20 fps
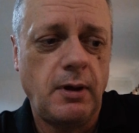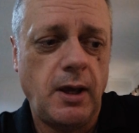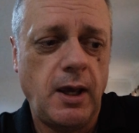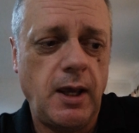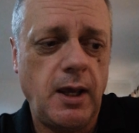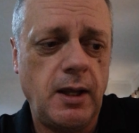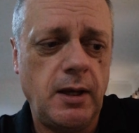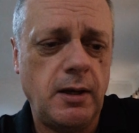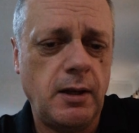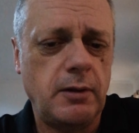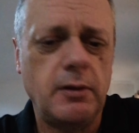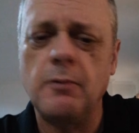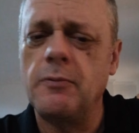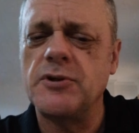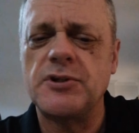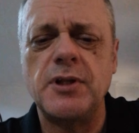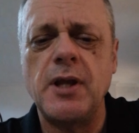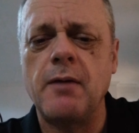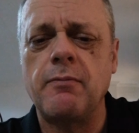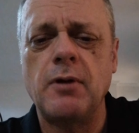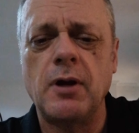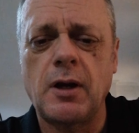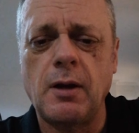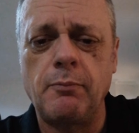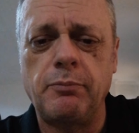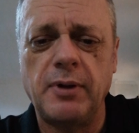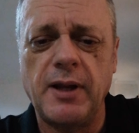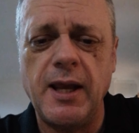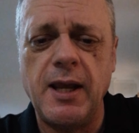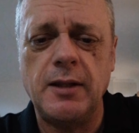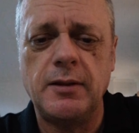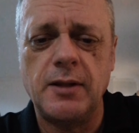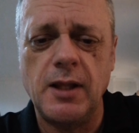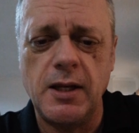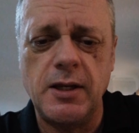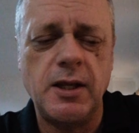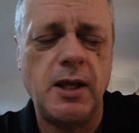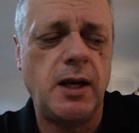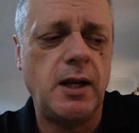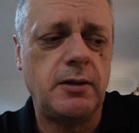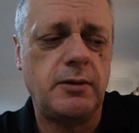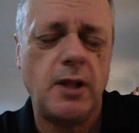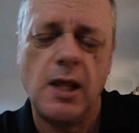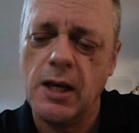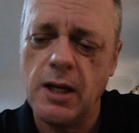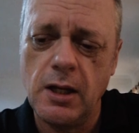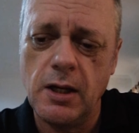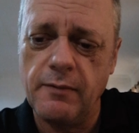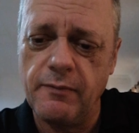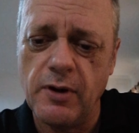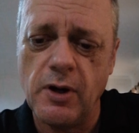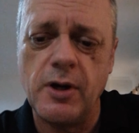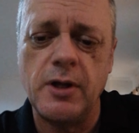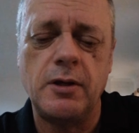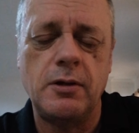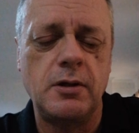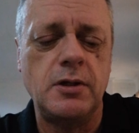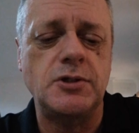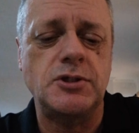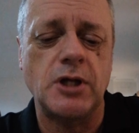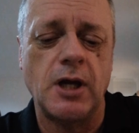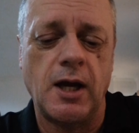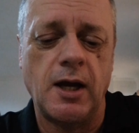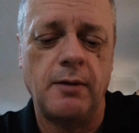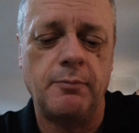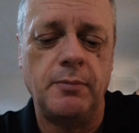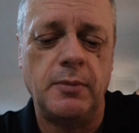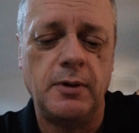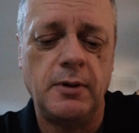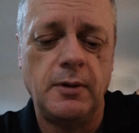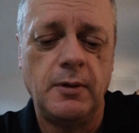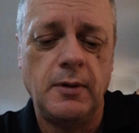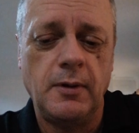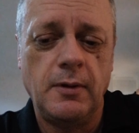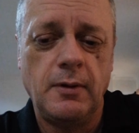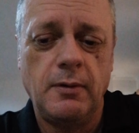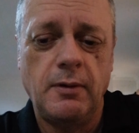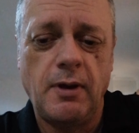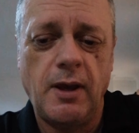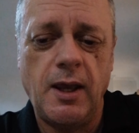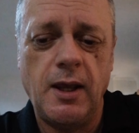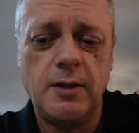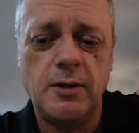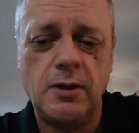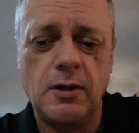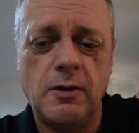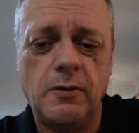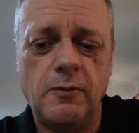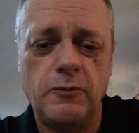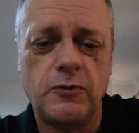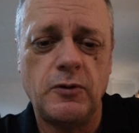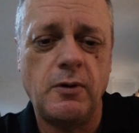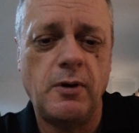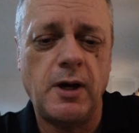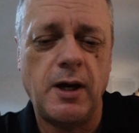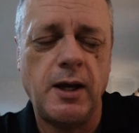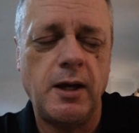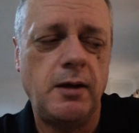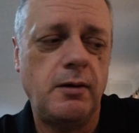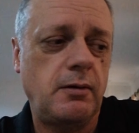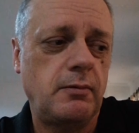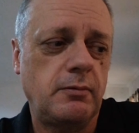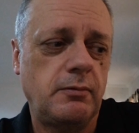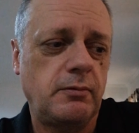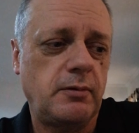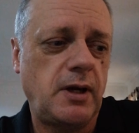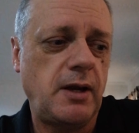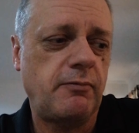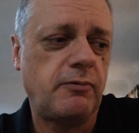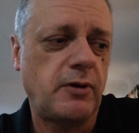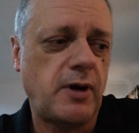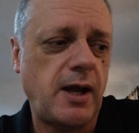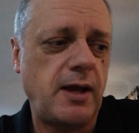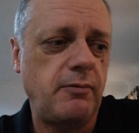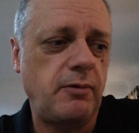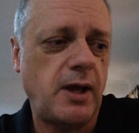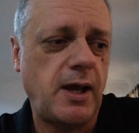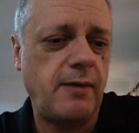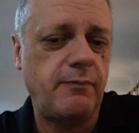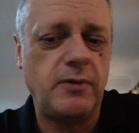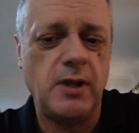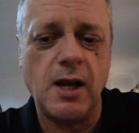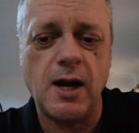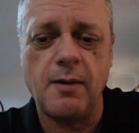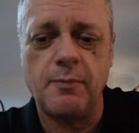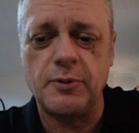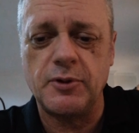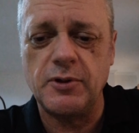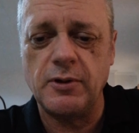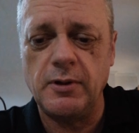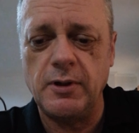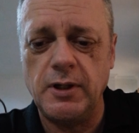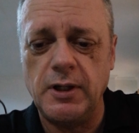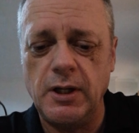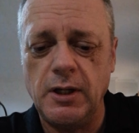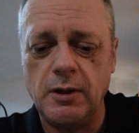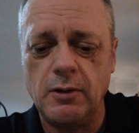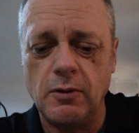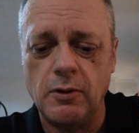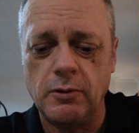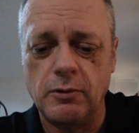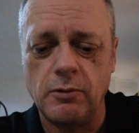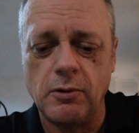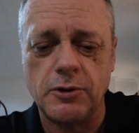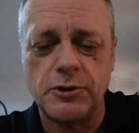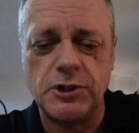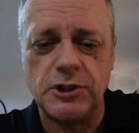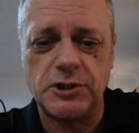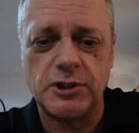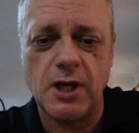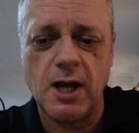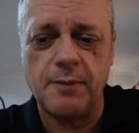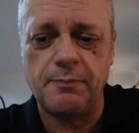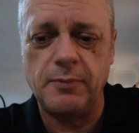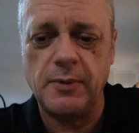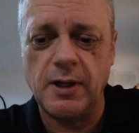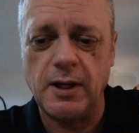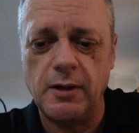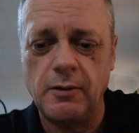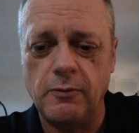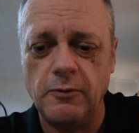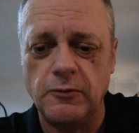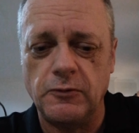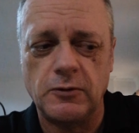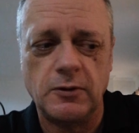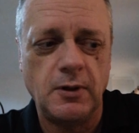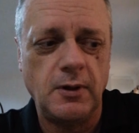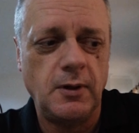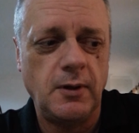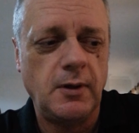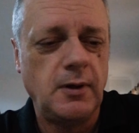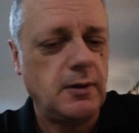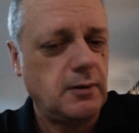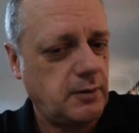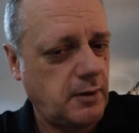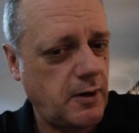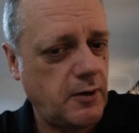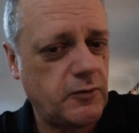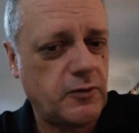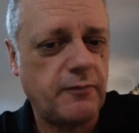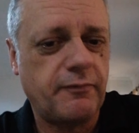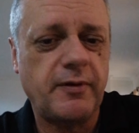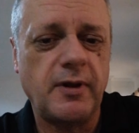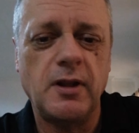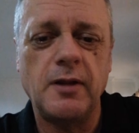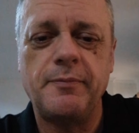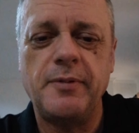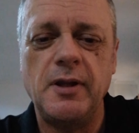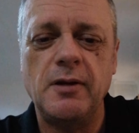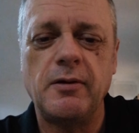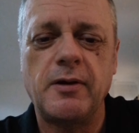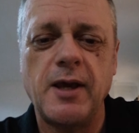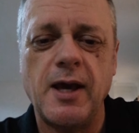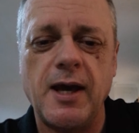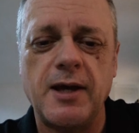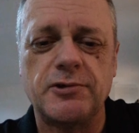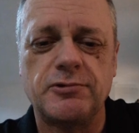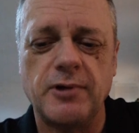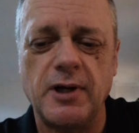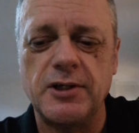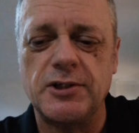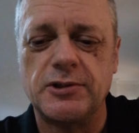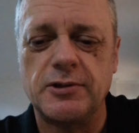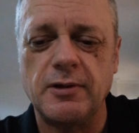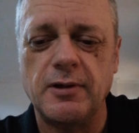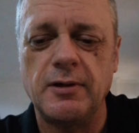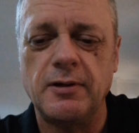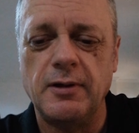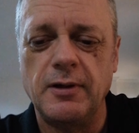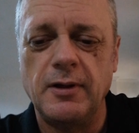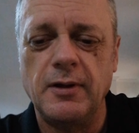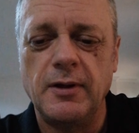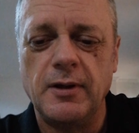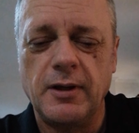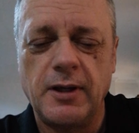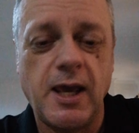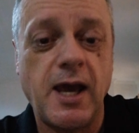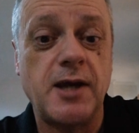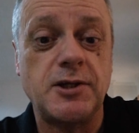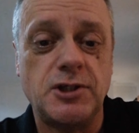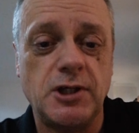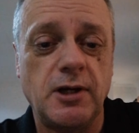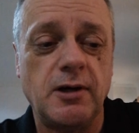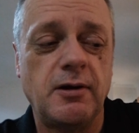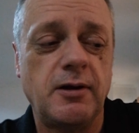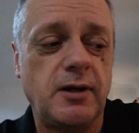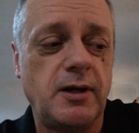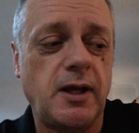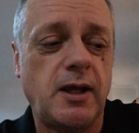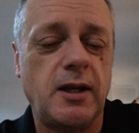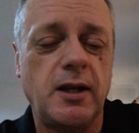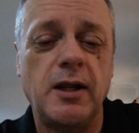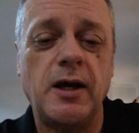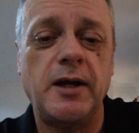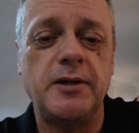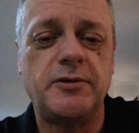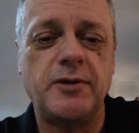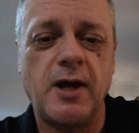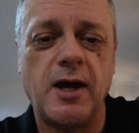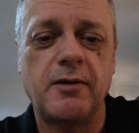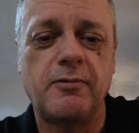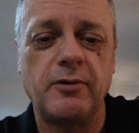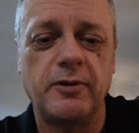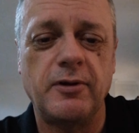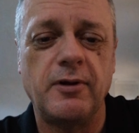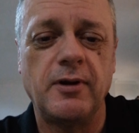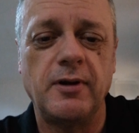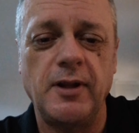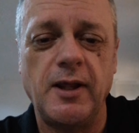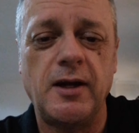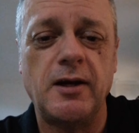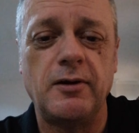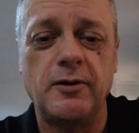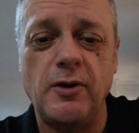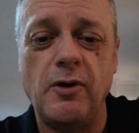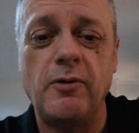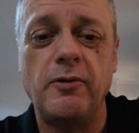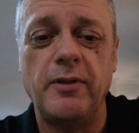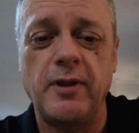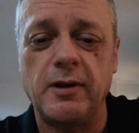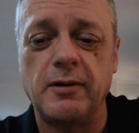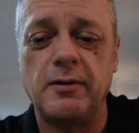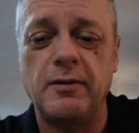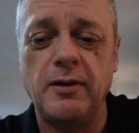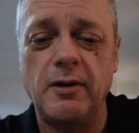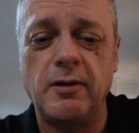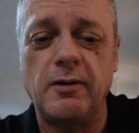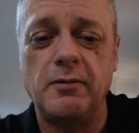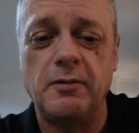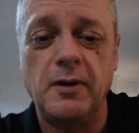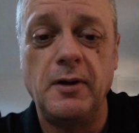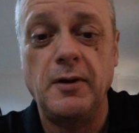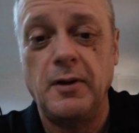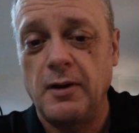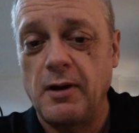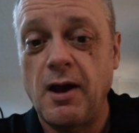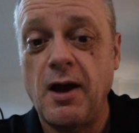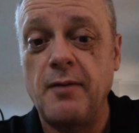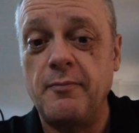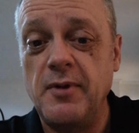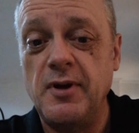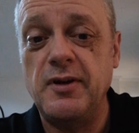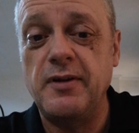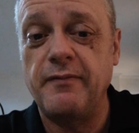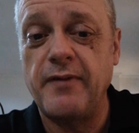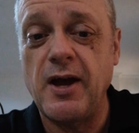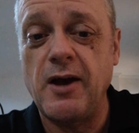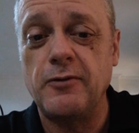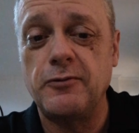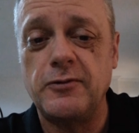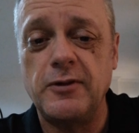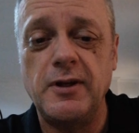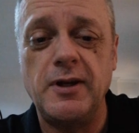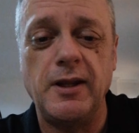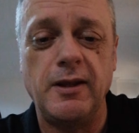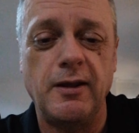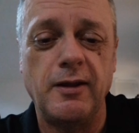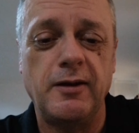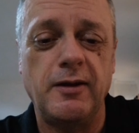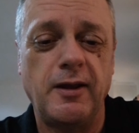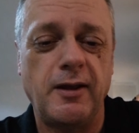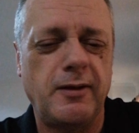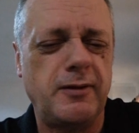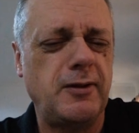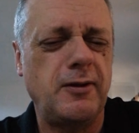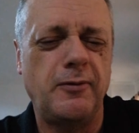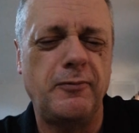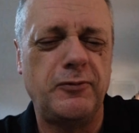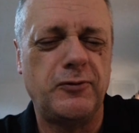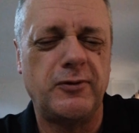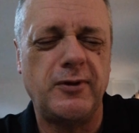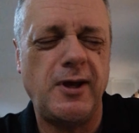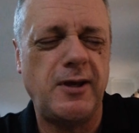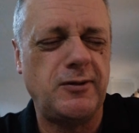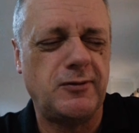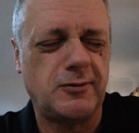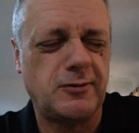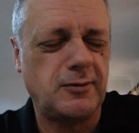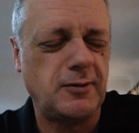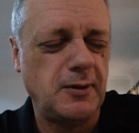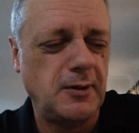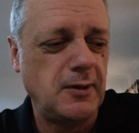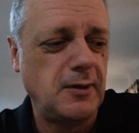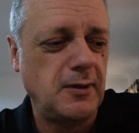And there was never a complaint. They did it. They did a very good job. And so whenever I have the opportunity to go grocery shopping, there's a Filipino cashier, and I talk with her and let her know that I'm in Davao City, and it was nice.